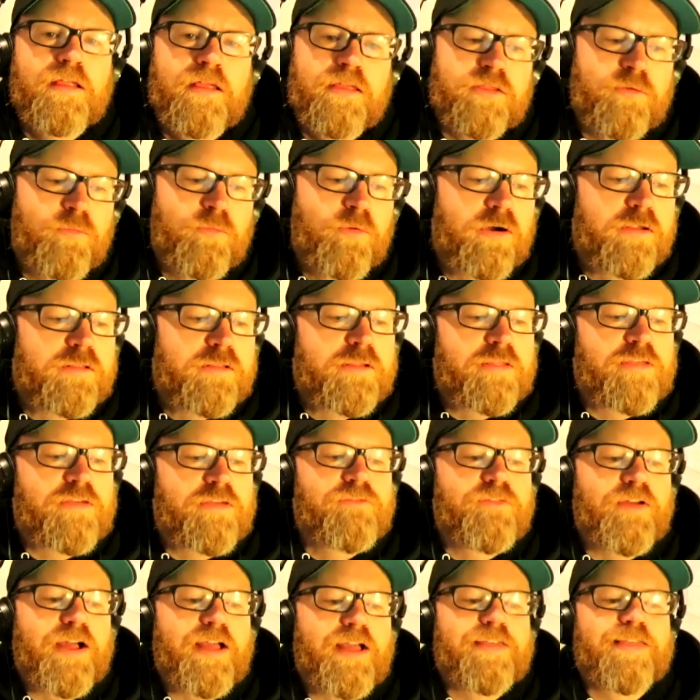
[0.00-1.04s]
The world is a
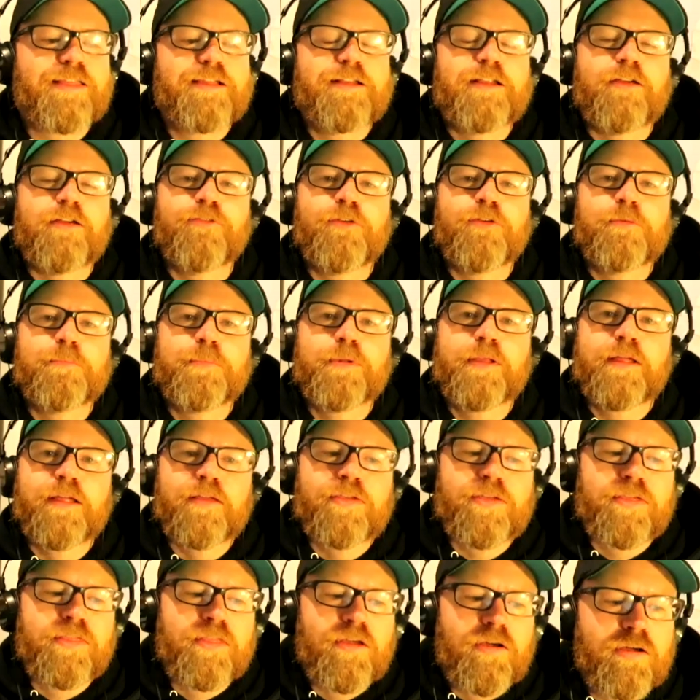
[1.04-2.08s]
vastly different
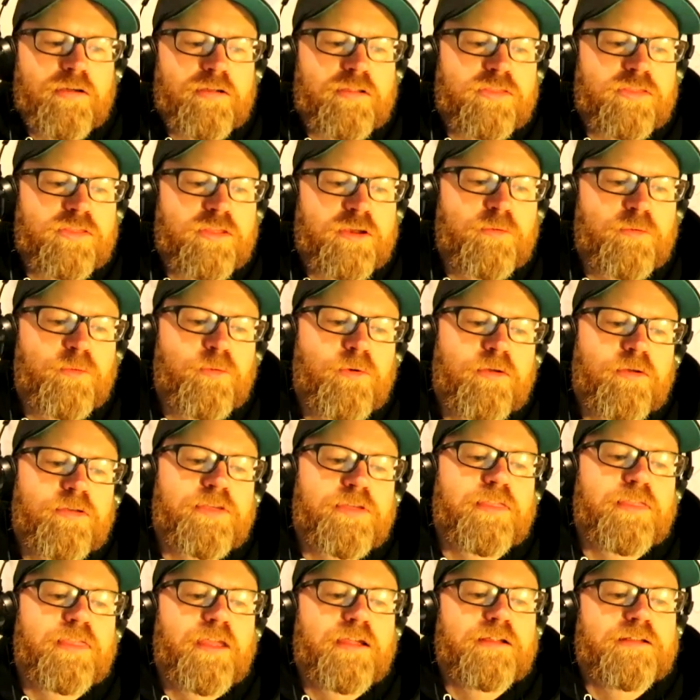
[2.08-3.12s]
place now than it was
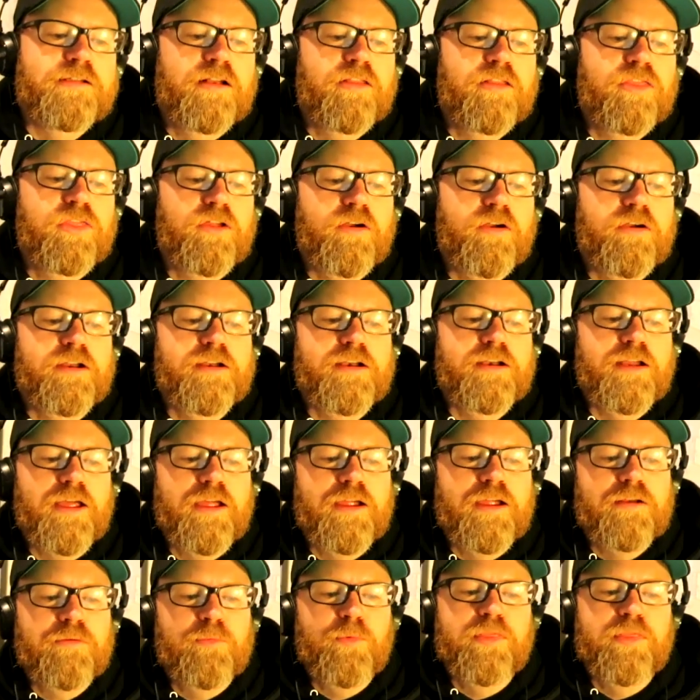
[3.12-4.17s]
in
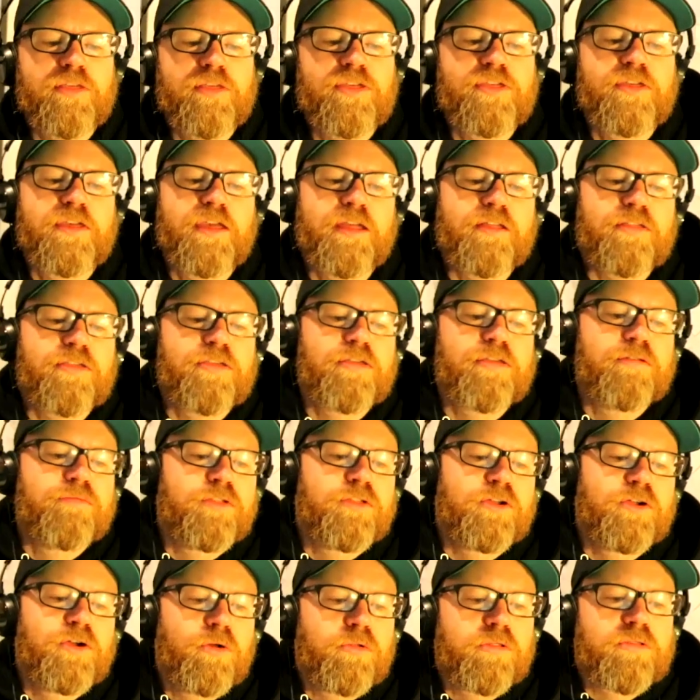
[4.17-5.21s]
1939 skates of
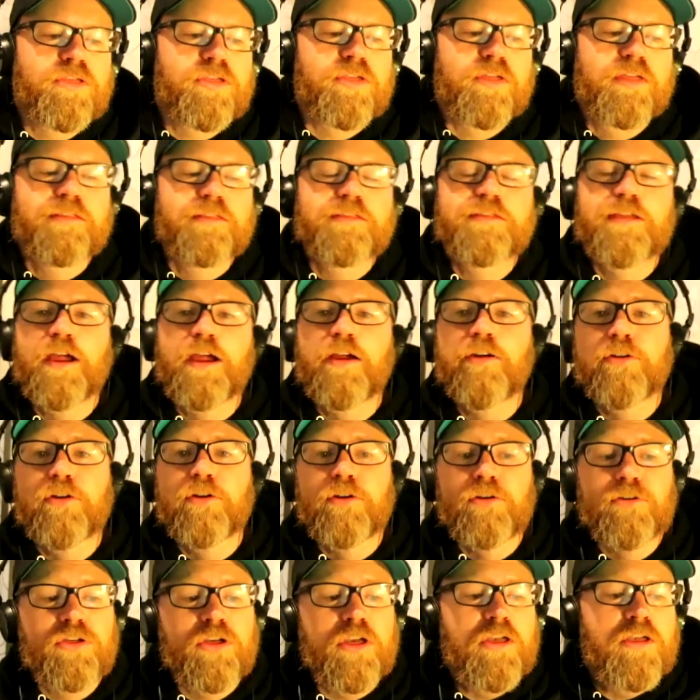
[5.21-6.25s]
the Colts and
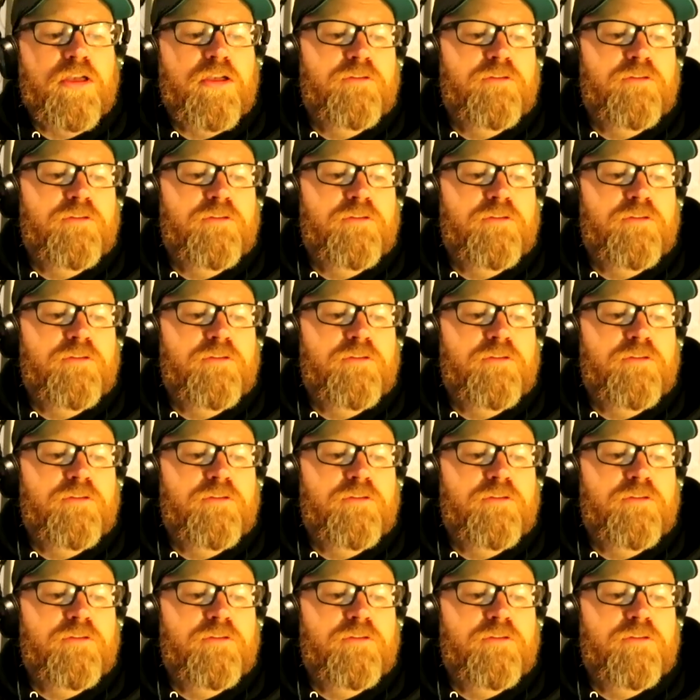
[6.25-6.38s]
Terriers